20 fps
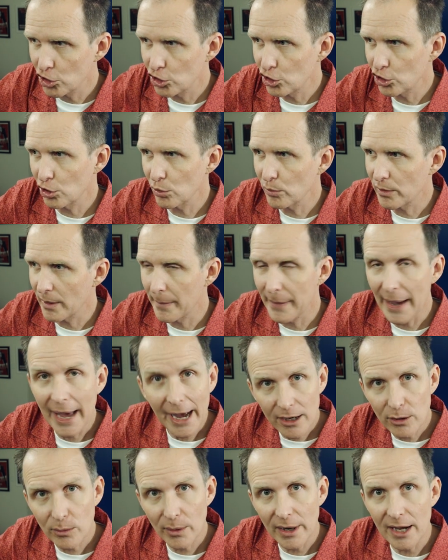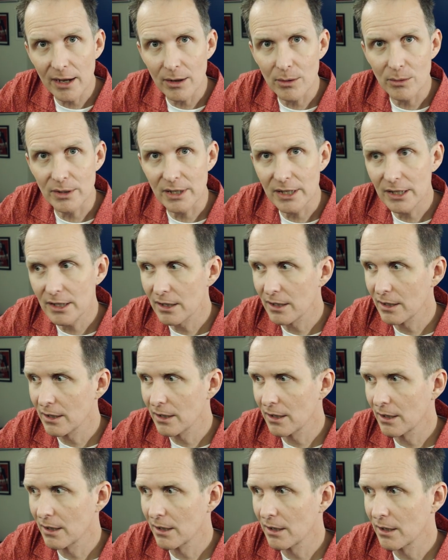to the background,
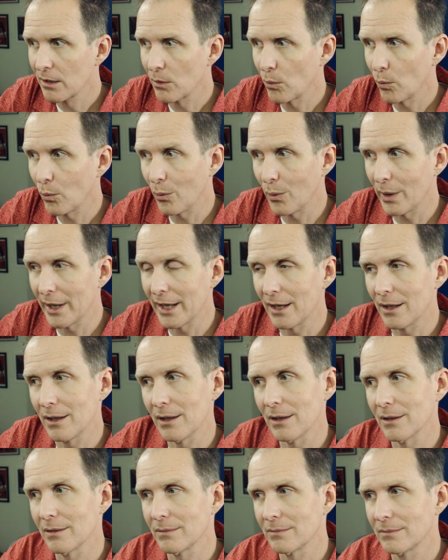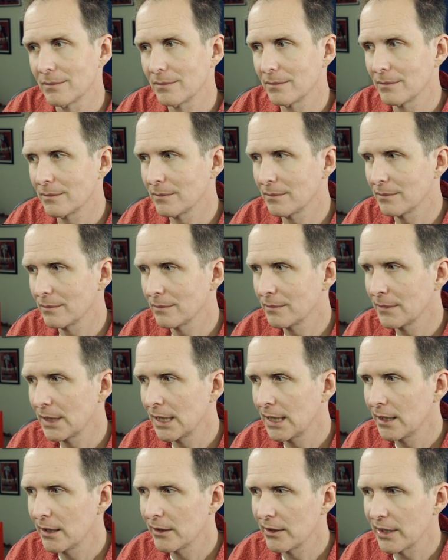well,
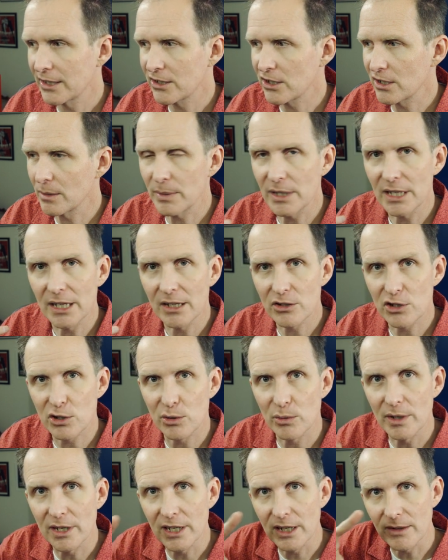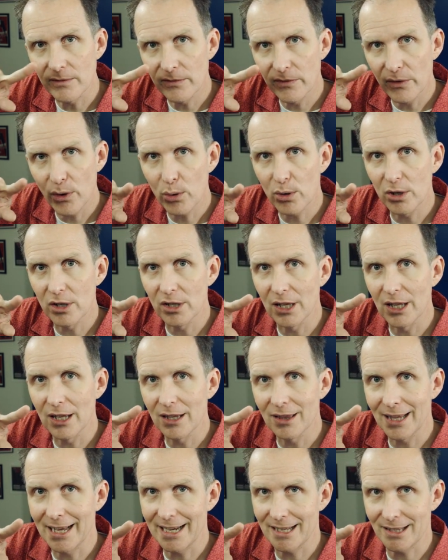that's gonna be also a
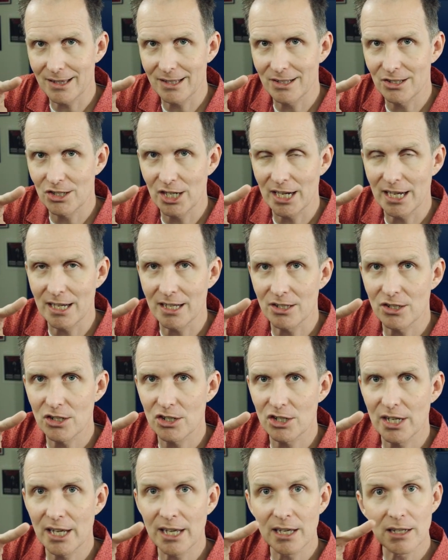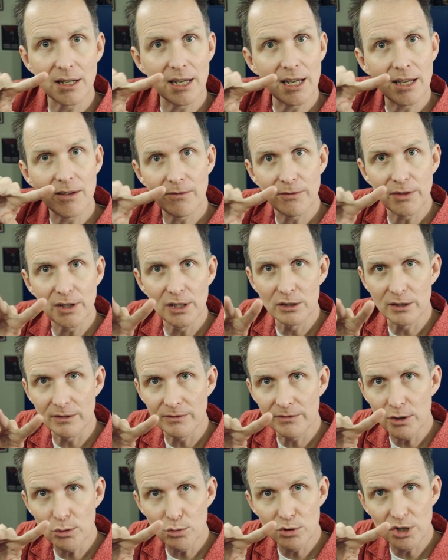focal length change and a field
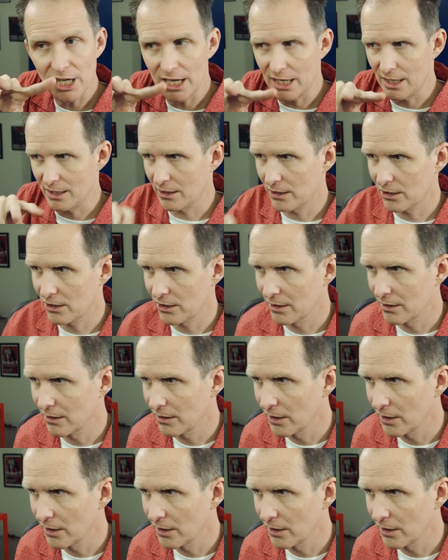of view change.